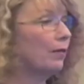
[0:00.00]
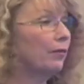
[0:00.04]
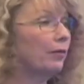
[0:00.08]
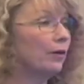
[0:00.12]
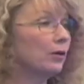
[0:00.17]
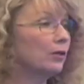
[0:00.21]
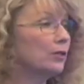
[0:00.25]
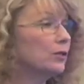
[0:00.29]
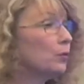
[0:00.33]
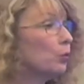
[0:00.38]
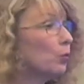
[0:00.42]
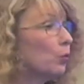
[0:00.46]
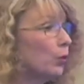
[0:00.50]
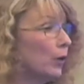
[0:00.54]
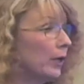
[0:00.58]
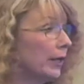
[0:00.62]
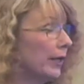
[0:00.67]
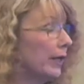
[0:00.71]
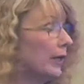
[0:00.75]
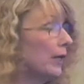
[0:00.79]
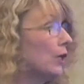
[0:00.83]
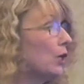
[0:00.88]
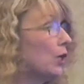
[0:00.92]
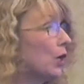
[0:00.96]
there's
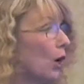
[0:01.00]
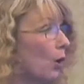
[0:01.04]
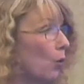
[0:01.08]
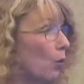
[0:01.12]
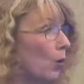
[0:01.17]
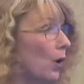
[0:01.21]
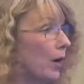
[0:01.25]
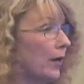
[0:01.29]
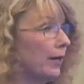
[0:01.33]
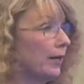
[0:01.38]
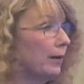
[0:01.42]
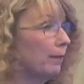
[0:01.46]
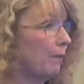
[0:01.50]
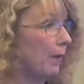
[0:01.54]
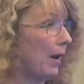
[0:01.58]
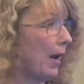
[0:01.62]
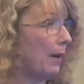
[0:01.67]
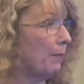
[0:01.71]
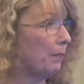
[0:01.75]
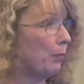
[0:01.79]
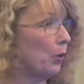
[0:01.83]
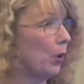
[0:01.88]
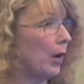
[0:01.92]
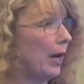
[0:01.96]
really no one in
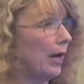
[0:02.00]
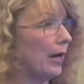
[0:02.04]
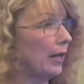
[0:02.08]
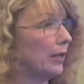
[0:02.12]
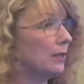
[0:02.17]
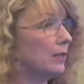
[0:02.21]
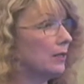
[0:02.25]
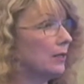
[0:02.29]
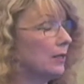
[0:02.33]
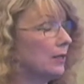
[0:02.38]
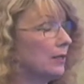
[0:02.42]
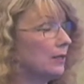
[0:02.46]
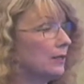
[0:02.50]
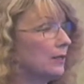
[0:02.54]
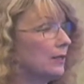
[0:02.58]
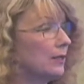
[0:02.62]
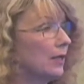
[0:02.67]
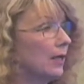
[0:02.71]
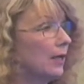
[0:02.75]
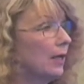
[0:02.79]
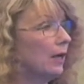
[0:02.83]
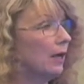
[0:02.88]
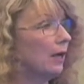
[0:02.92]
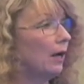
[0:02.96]
my practice
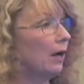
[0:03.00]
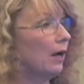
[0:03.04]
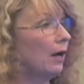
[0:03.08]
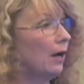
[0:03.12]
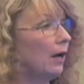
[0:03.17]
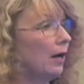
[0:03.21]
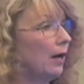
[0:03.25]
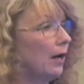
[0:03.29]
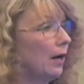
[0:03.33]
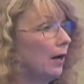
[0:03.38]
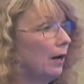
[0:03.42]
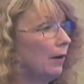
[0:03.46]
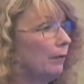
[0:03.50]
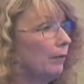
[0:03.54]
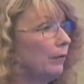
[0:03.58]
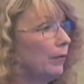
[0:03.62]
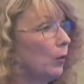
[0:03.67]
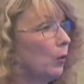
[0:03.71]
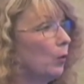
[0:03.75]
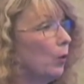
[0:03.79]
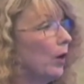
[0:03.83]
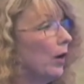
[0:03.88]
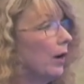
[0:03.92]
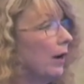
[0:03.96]

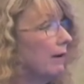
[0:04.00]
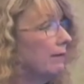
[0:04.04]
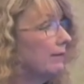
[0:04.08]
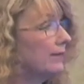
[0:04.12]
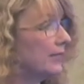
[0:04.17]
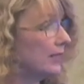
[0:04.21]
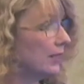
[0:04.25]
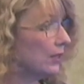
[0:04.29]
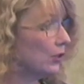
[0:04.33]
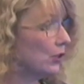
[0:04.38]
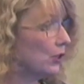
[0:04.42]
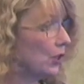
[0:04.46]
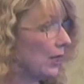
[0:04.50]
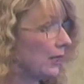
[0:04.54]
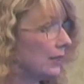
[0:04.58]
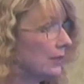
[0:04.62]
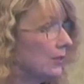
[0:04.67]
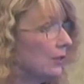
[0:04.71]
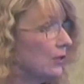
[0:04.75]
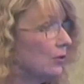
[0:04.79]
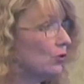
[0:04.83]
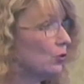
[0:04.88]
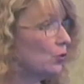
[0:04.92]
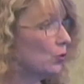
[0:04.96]
where I've
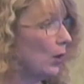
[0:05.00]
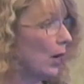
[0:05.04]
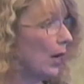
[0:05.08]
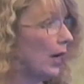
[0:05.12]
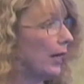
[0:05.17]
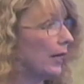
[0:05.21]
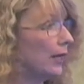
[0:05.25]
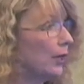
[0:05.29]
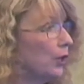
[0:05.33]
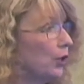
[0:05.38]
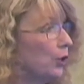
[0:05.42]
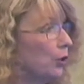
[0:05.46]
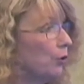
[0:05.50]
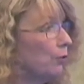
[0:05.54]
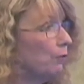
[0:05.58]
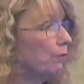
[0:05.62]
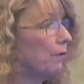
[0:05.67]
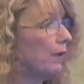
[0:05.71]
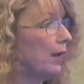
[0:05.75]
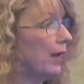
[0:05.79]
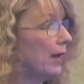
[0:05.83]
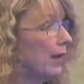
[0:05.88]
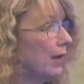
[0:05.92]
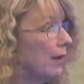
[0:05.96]
suggested trying
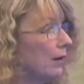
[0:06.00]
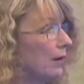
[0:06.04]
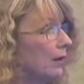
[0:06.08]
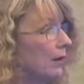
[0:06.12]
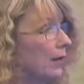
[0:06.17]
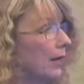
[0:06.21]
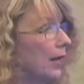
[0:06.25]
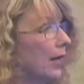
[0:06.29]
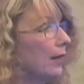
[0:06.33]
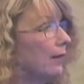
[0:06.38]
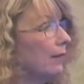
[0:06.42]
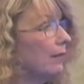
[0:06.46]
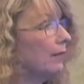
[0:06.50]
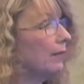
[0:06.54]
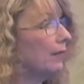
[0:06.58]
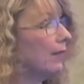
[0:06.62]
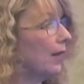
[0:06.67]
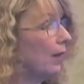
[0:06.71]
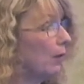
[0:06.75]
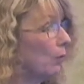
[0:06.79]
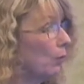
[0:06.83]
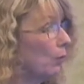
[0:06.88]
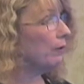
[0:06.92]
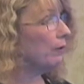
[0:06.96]
Kuvan
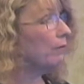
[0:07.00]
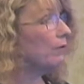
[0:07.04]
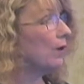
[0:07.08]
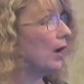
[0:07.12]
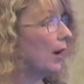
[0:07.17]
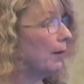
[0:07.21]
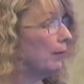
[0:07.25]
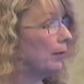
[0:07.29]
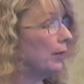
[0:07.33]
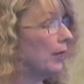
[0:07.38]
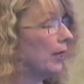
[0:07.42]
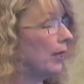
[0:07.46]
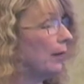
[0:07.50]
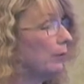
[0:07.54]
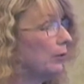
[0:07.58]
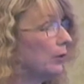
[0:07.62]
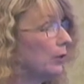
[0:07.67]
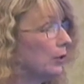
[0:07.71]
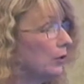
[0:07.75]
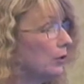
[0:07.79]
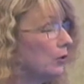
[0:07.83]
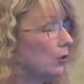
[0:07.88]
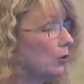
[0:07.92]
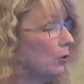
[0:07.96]
that not been able
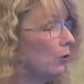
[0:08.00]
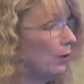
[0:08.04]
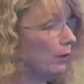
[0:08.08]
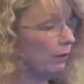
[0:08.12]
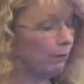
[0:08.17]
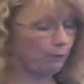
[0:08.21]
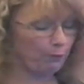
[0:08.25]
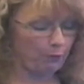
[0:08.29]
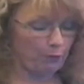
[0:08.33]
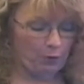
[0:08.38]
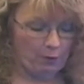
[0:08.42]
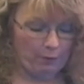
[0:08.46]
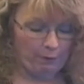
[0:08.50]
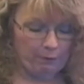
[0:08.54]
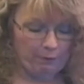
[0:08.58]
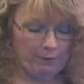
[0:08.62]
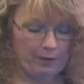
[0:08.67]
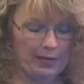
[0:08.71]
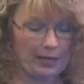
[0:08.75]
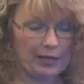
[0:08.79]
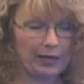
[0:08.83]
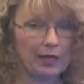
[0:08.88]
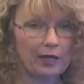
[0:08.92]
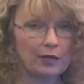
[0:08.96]
to do it for
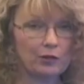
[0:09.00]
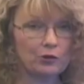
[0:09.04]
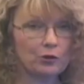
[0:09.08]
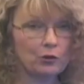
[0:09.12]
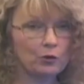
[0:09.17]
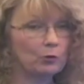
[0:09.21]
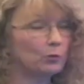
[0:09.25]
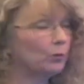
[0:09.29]
financial